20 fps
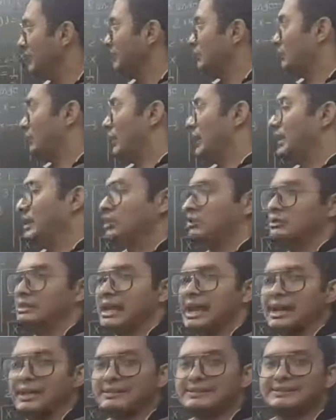these
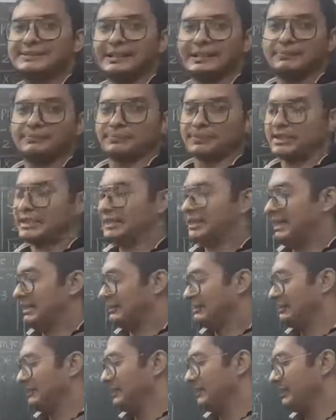values are same,
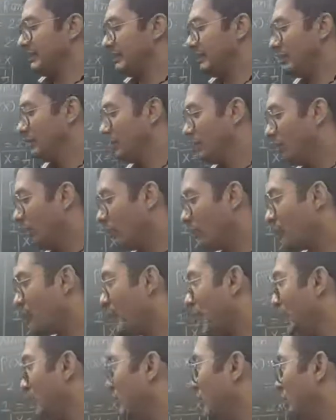let's say
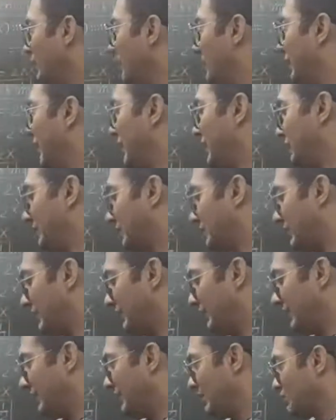5
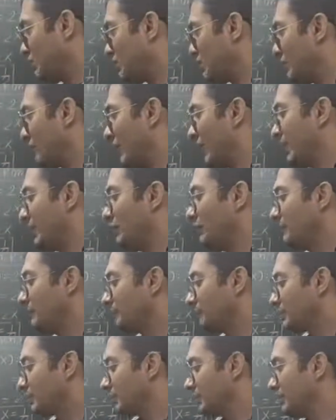at each
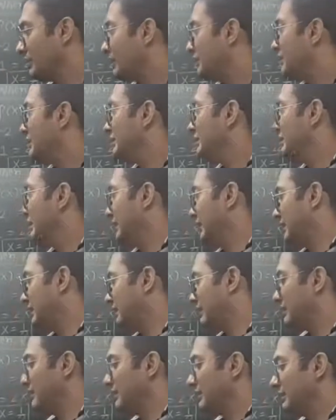value,
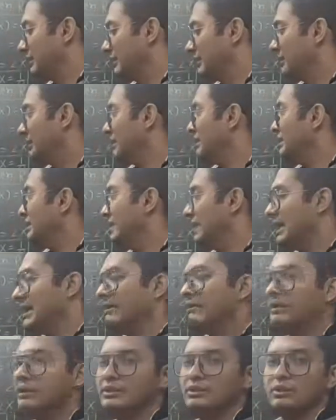6,
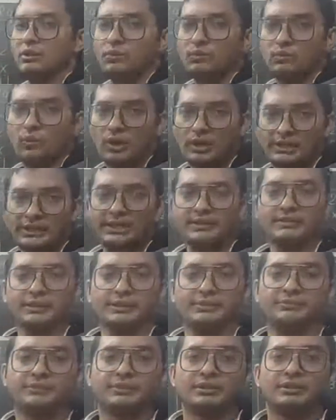11,
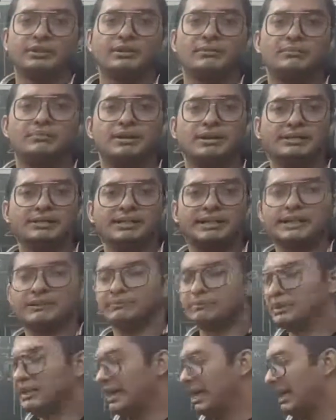whatever. But
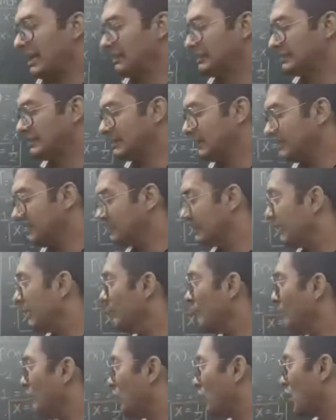if the answer is
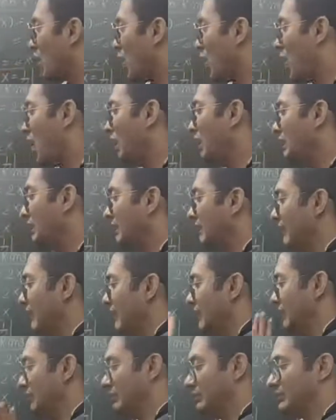same for all the
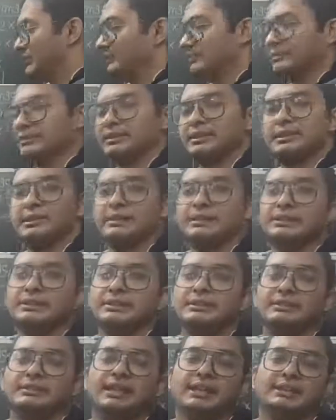values,
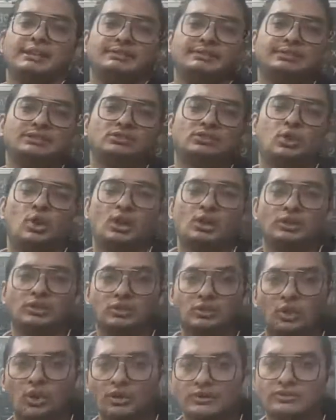then it is
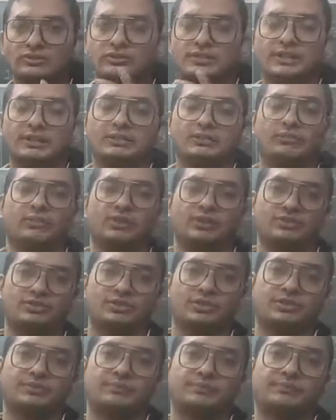called constant function.